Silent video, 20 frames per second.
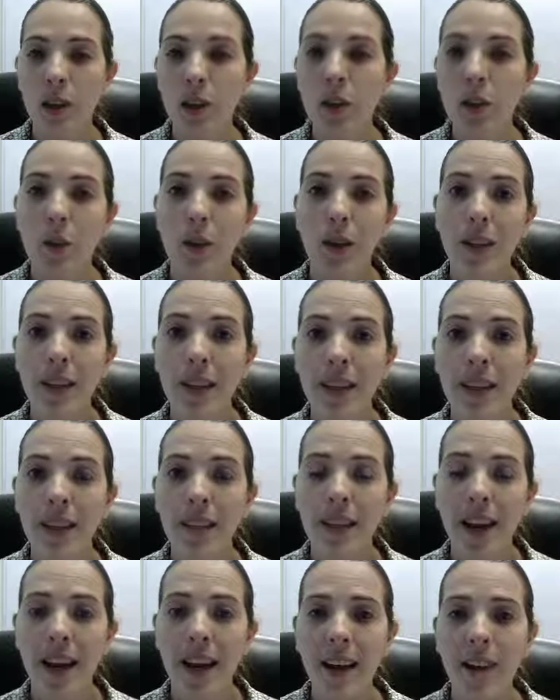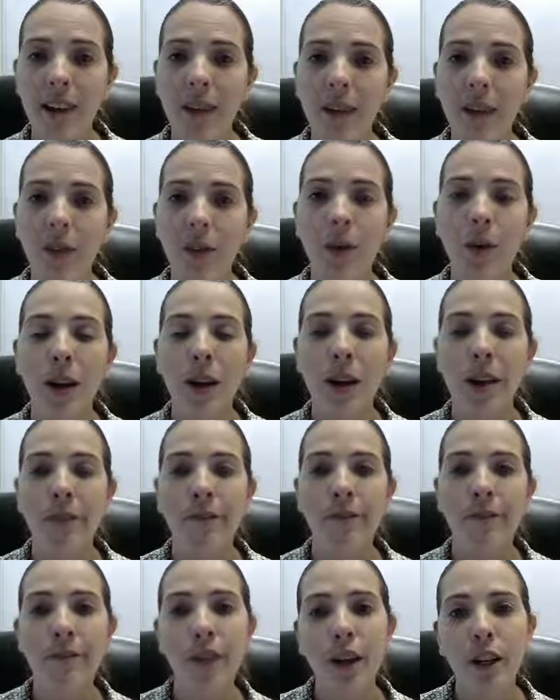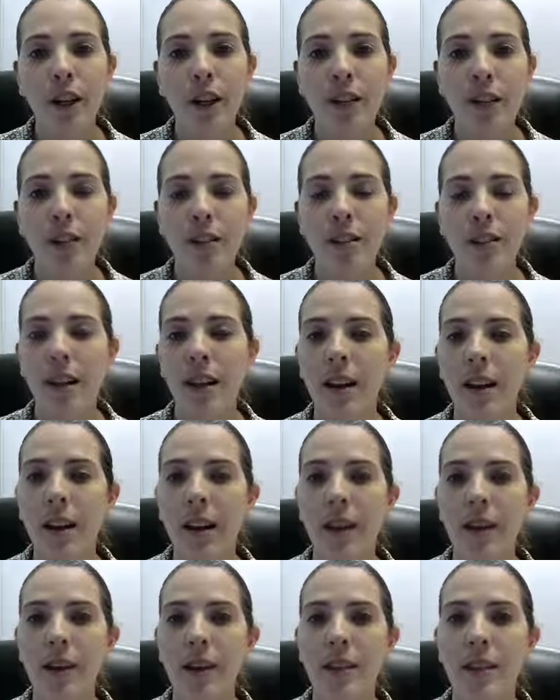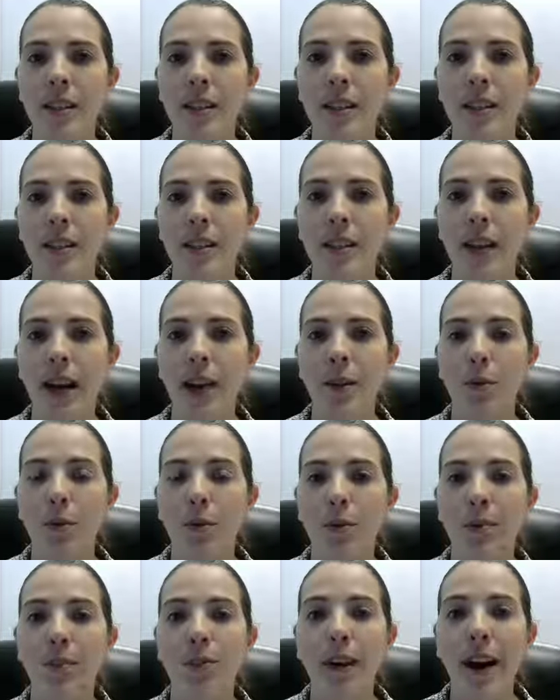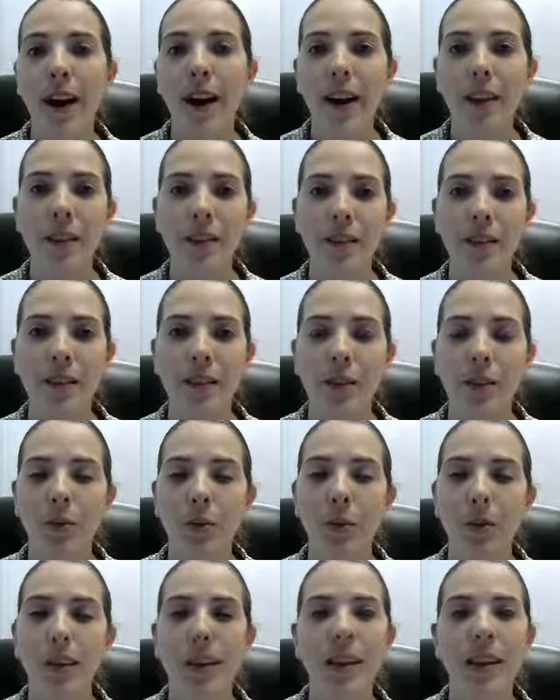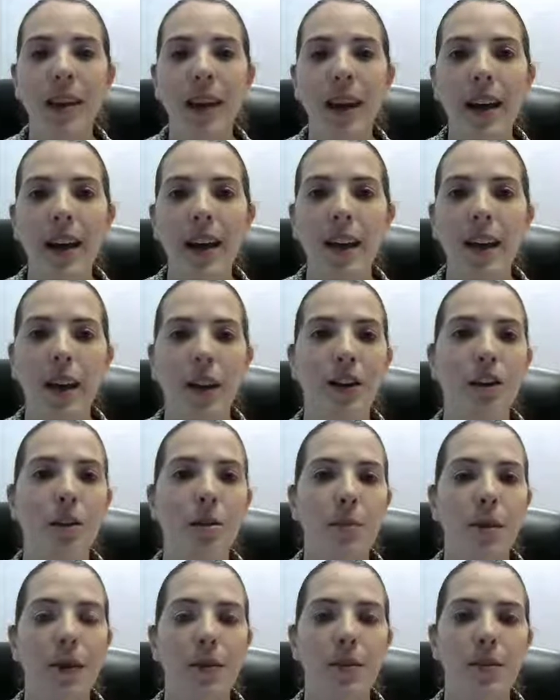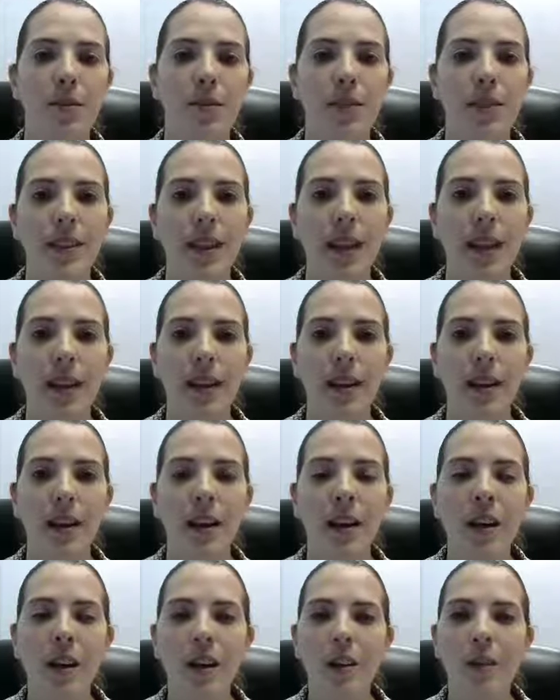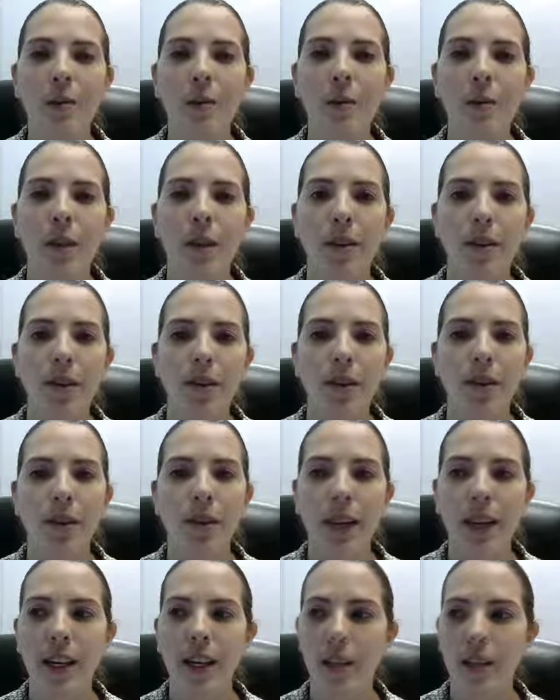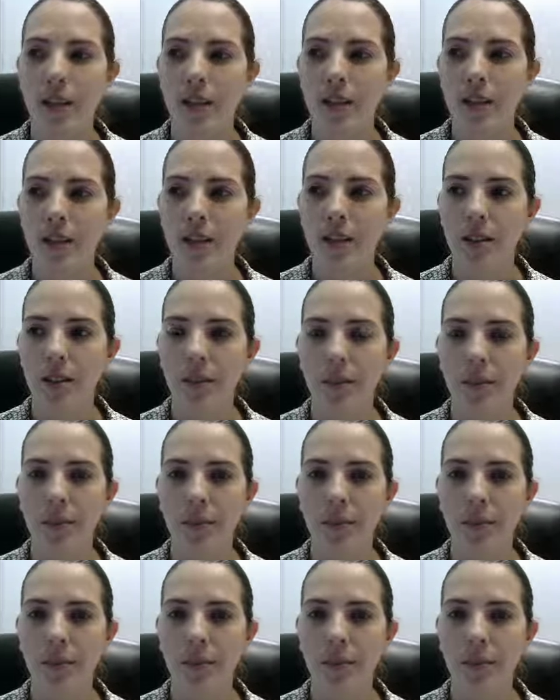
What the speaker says: So instead, we have functions that allow us to interact with files. We can get large amounts of data from other locations.